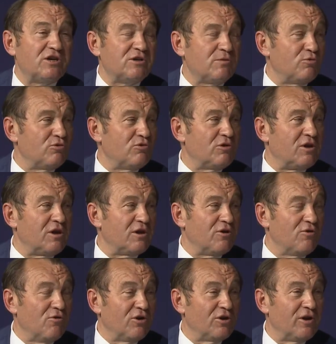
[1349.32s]
We are
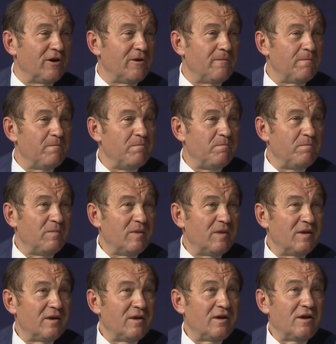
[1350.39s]
developing
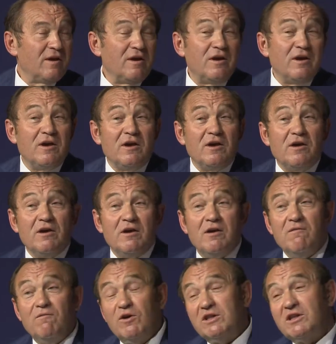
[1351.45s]
Moscow
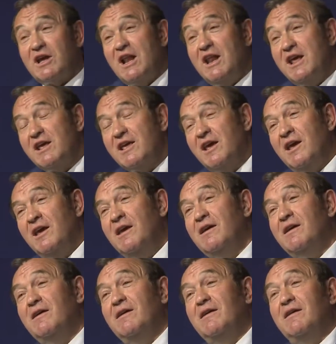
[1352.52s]
agglomeration for that,
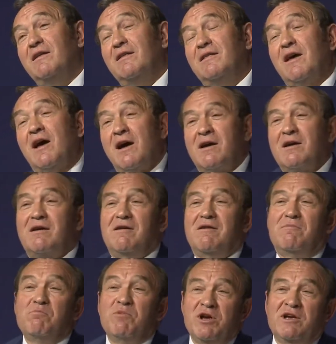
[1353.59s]
and that will
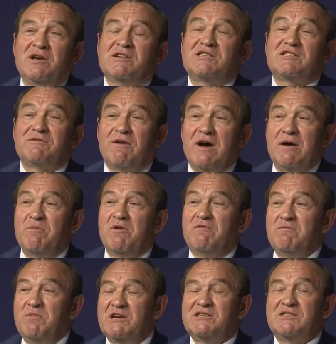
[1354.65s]
benefit for the regional
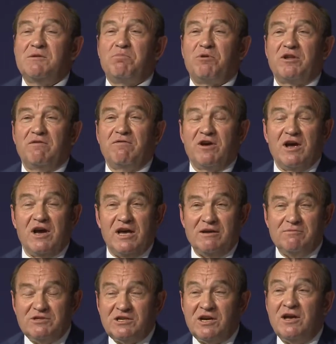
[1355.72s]
development as
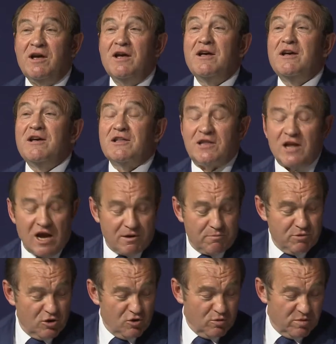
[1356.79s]
well.
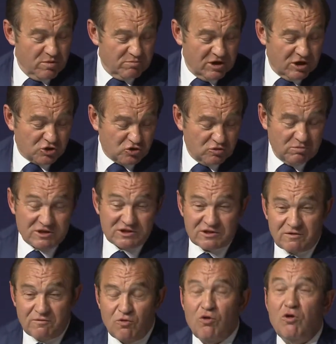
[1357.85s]
So thus,
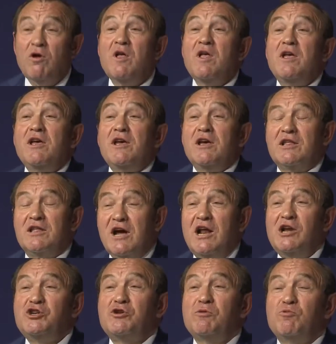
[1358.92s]
we are
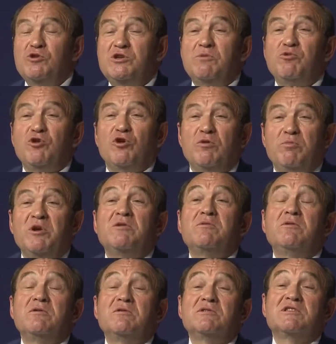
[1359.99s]
developing
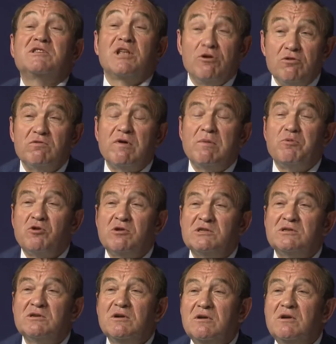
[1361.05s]
together with you, my
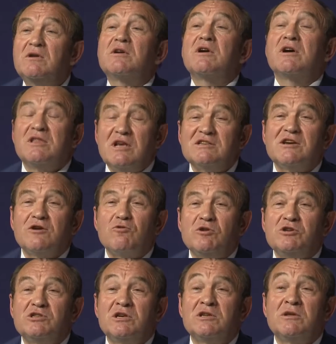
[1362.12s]
dear colleagues, and
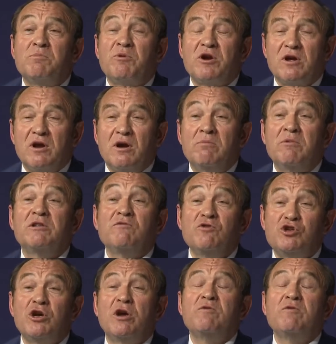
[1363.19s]
thus we love Moscow and